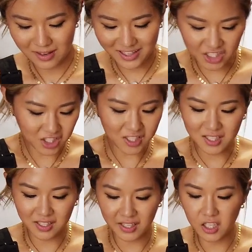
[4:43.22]
And it's
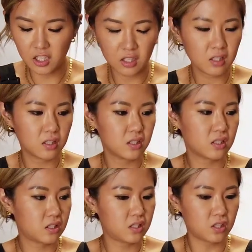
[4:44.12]
just cleaner
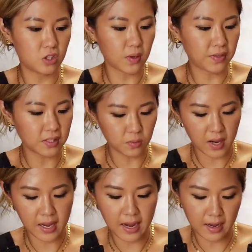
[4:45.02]
to do it this way.